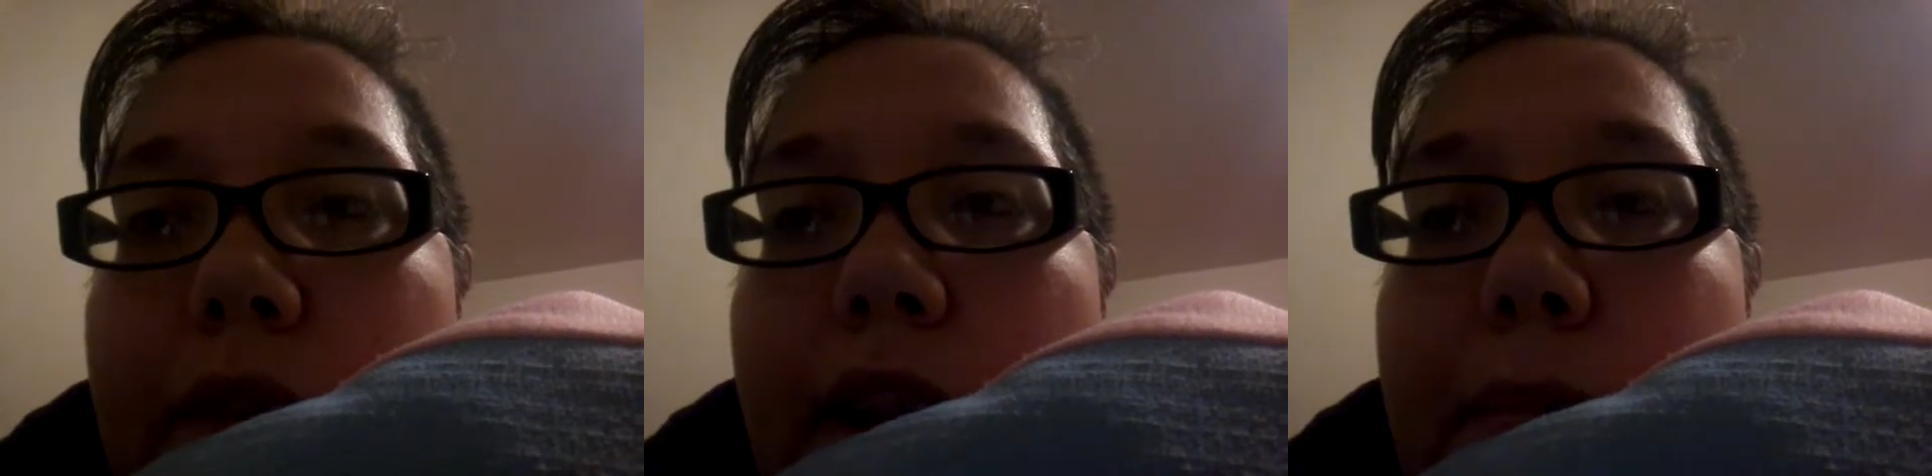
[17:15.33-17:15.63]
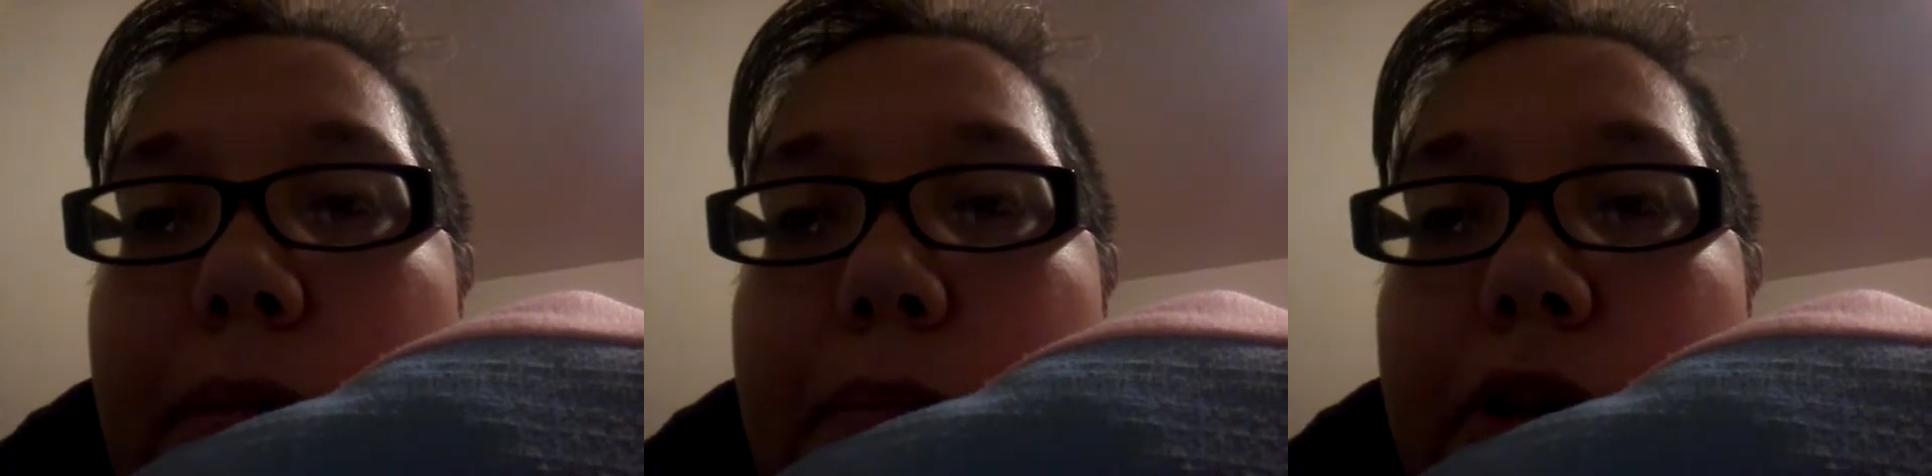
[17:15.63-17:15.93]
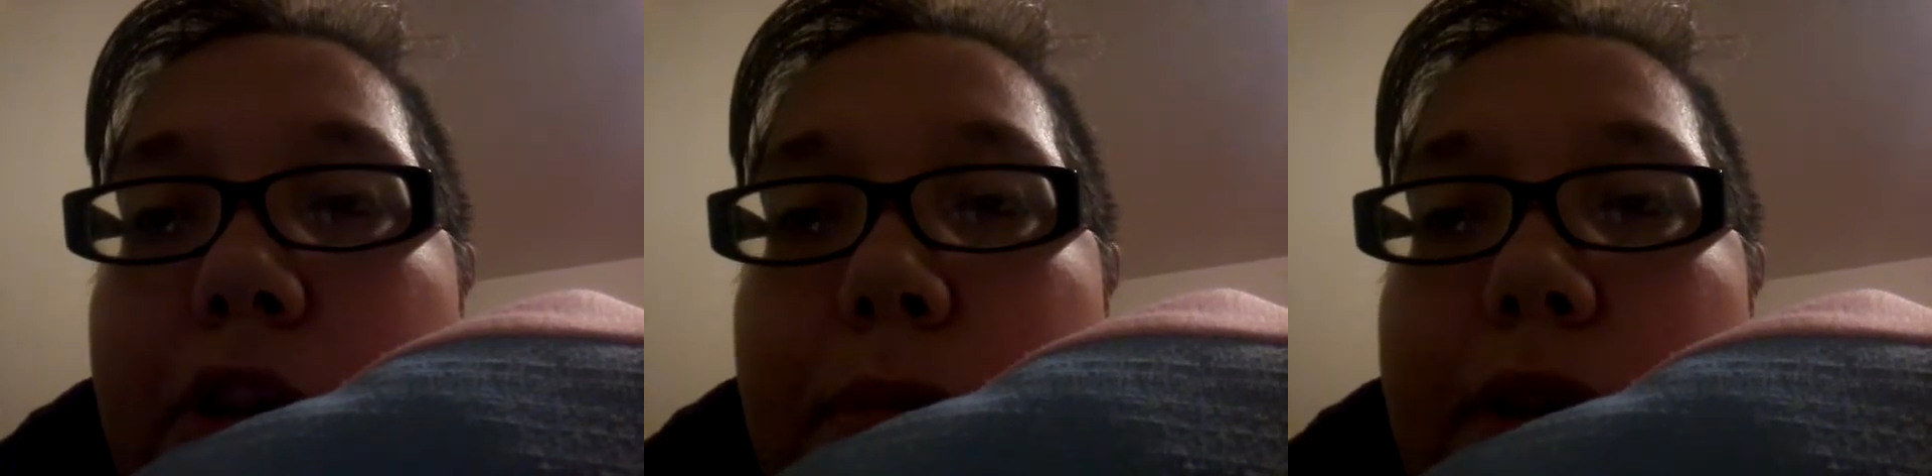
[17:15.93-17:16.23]
I've been
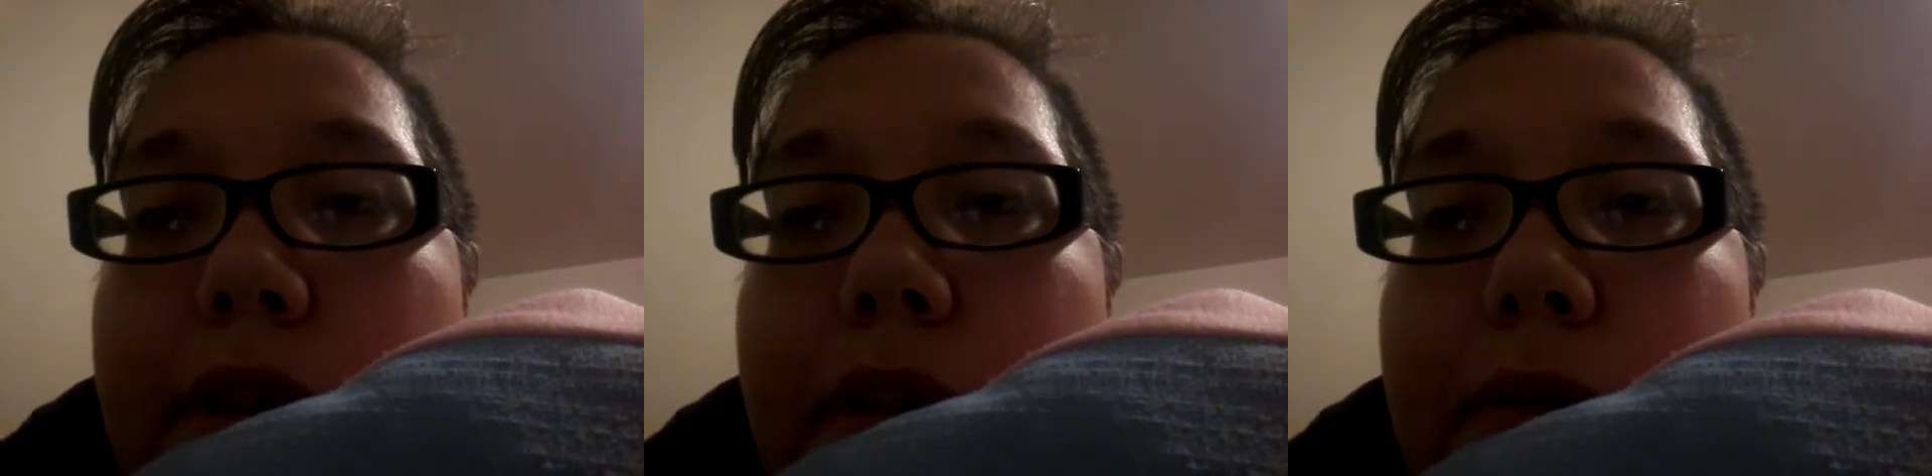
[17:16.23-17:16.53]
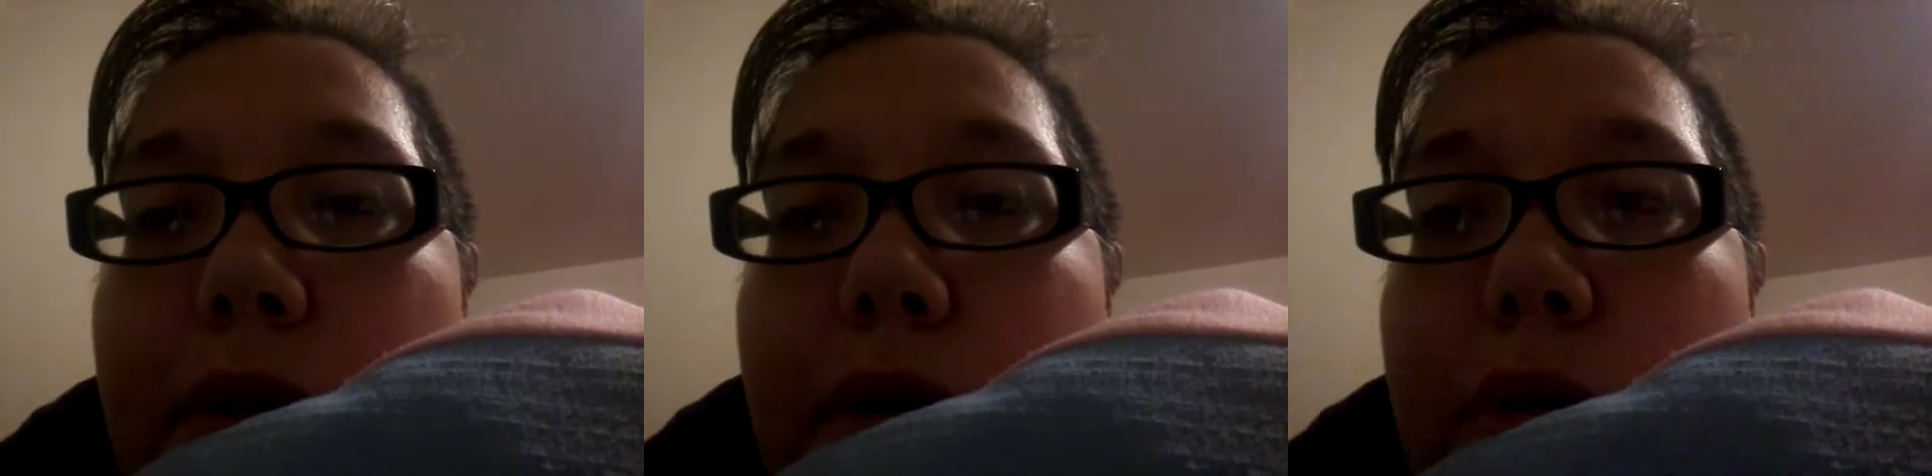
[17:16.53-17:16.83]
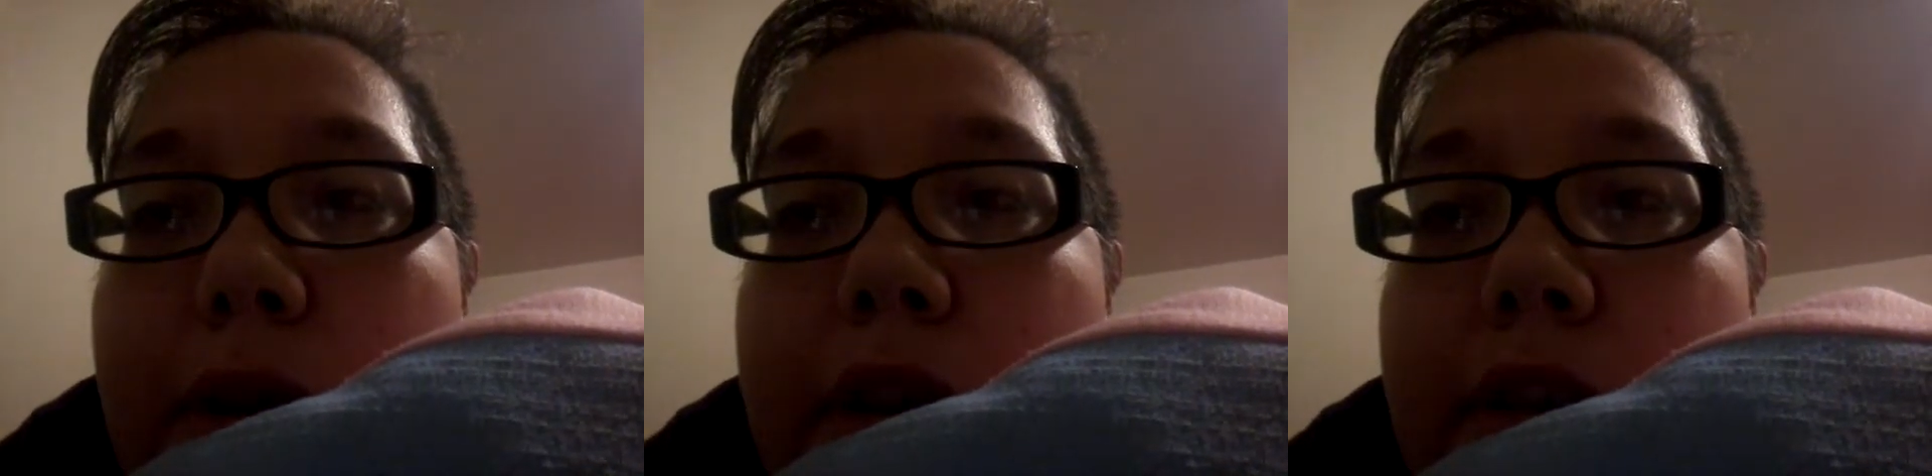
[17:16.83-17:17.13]
pushing myself the
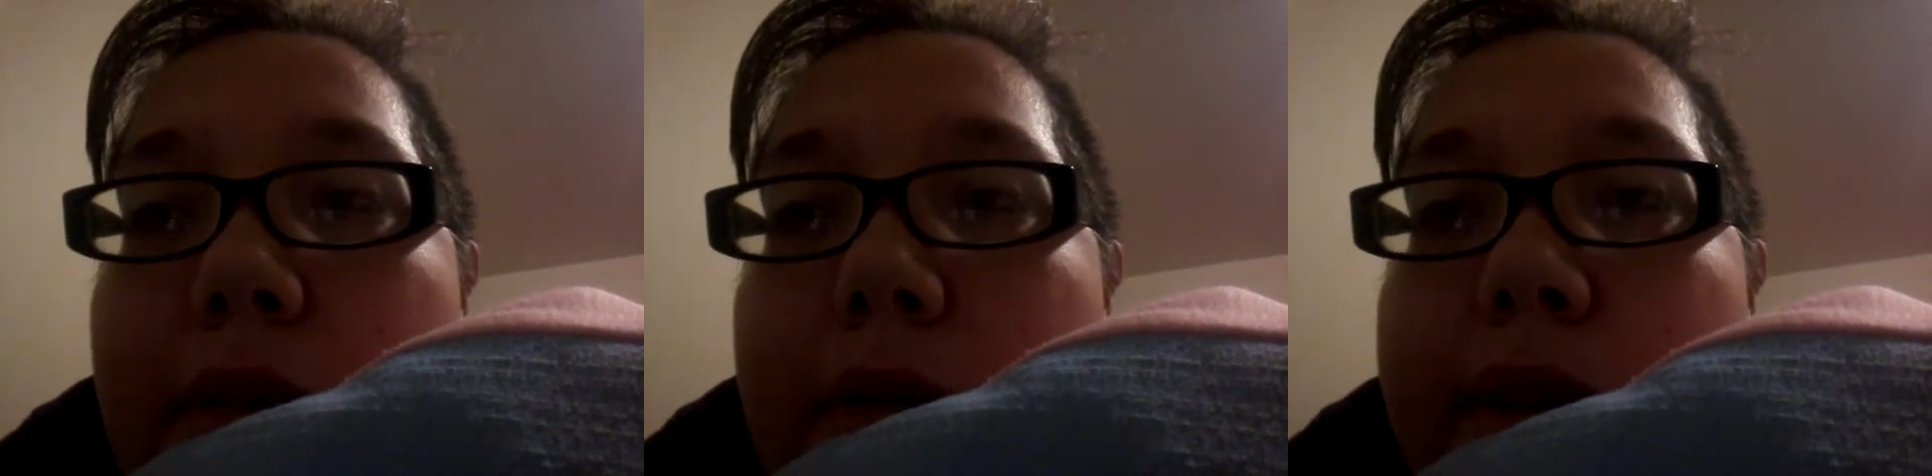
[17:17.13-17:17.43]
whole way this whole